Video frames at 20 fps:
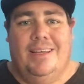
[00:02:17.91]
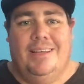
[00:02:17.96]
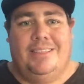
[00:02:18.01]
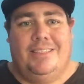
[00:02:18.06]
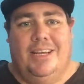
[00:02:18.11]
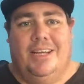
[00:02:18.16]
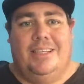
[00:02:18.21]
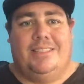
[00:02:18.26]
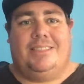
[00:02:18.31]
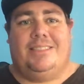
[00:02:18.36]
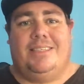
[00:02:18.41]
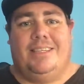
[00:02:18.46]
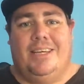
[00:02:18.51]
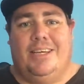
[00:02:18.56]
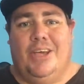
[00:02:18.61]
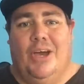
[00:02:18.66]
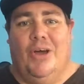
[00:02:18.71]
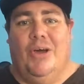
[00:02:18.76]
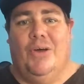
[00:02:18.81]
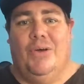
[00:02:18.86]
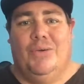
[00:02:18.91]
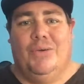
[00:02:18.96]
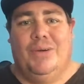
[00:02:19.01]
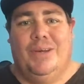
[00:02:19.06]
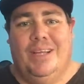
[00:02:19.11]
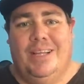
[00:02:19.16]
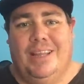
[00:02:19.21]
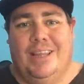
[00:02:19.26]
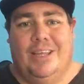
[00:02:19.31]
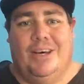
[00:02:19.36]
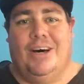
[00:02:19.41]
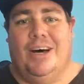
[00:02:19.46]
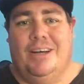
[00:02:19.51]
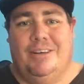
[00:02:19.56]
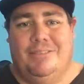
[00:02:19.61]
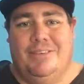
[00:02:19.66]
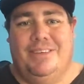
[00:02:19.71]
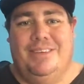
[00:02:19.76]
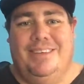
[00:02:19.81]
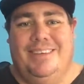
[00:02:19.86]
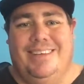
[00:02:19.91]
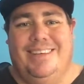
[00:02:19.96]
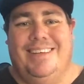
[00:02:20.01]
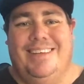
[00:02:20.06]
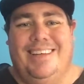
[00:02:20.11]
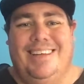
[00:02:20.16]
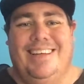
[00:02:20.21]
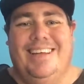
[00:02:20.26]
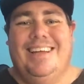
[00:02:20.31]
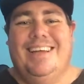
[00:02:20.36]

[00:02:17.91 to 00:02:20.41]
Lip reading: Just go live.